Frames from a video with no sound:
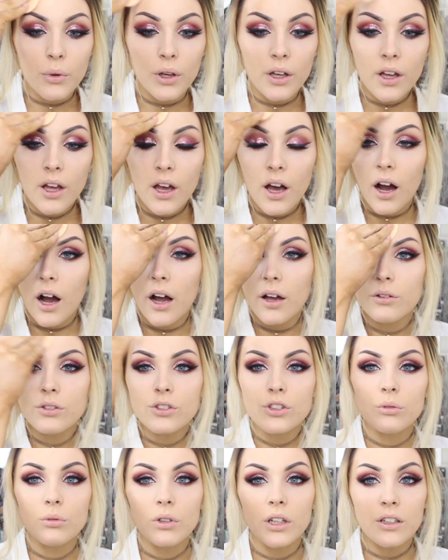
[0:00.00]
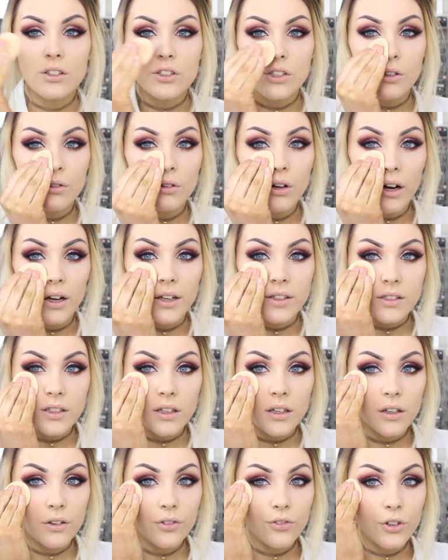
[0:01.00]
But I also want to ask you guys,
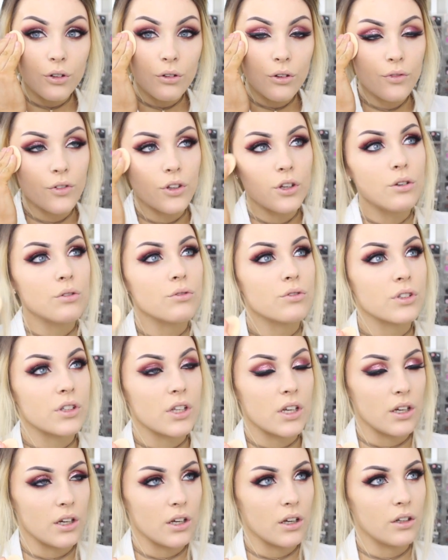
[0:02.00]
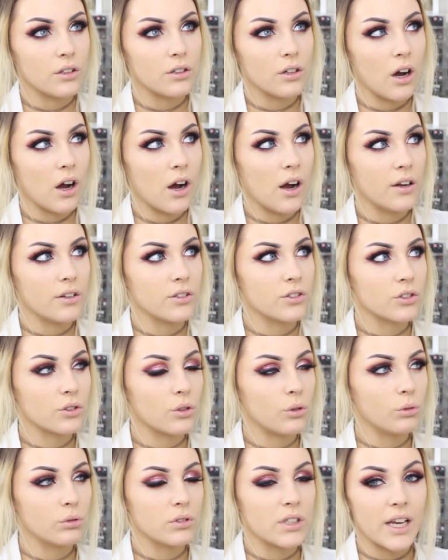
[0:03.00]
if you have used the NARS
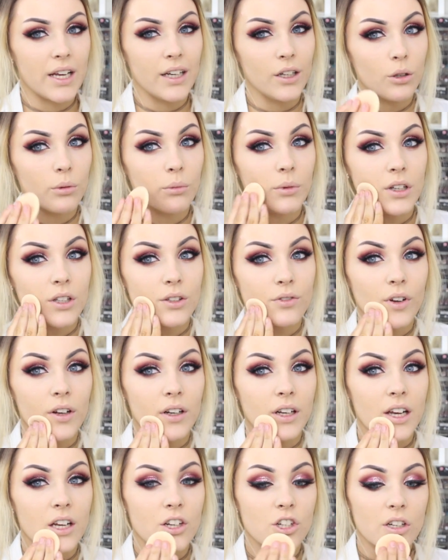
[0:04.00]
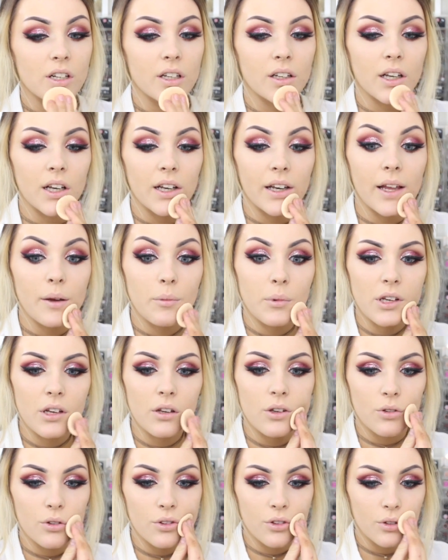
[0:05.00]
All Day Luminous Foundation, let me know
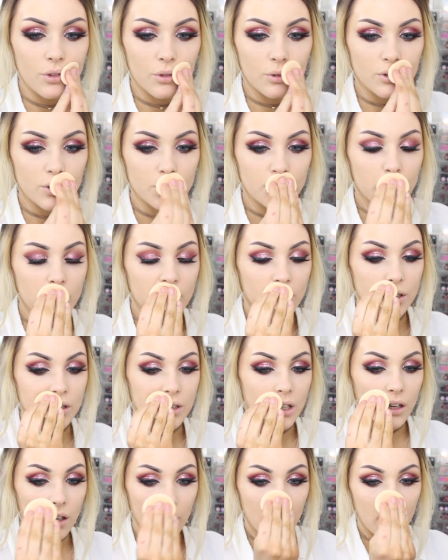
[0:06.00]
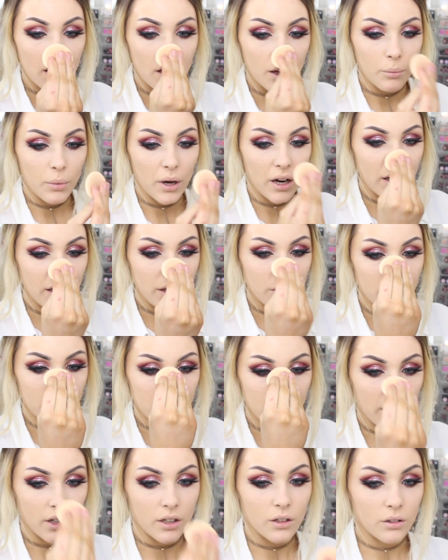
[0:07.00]
your thoughts, because apparently it
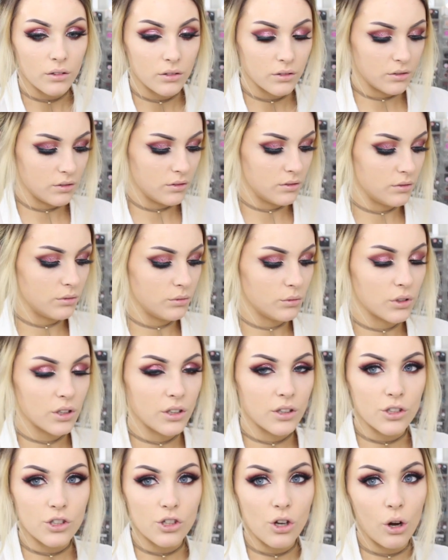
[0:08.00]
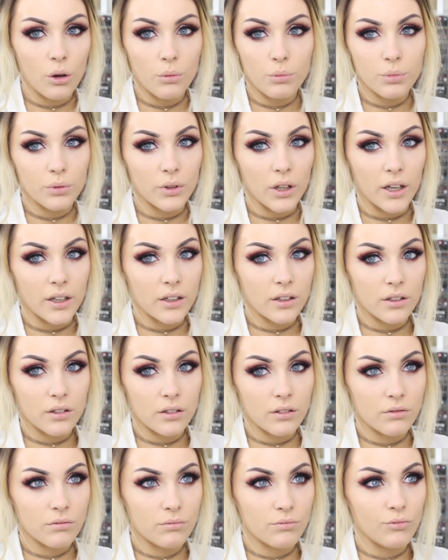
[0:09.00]
was like one of the top like
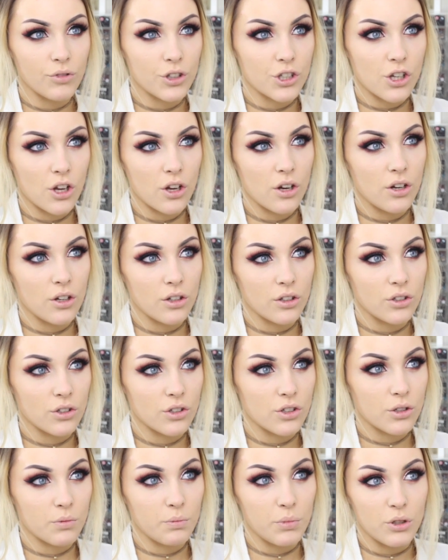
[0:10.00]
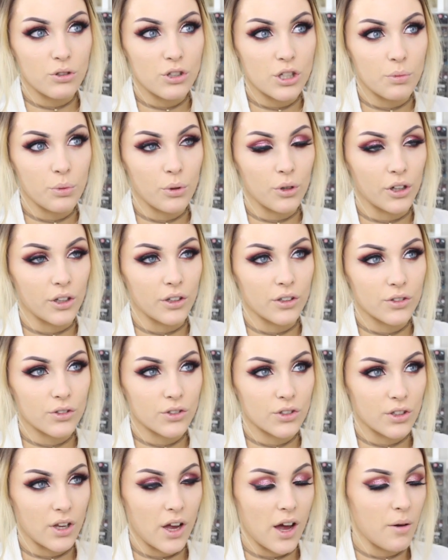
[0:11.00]
returned beauty
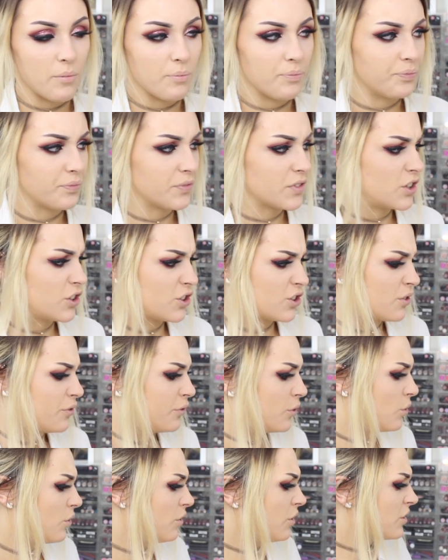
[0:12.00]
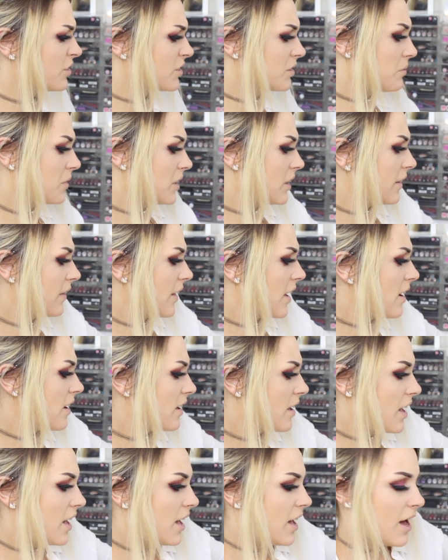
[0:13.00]
products to Sephora or something like that,
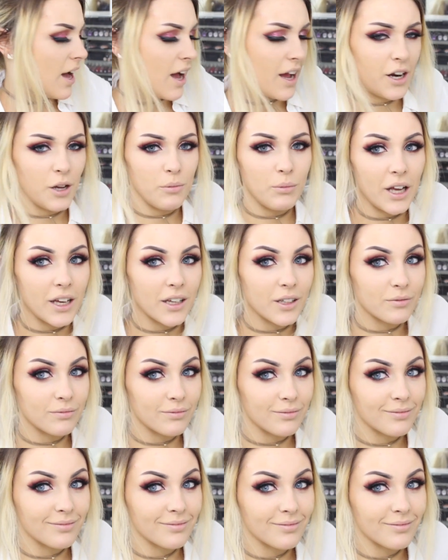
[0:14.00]
and I'm like,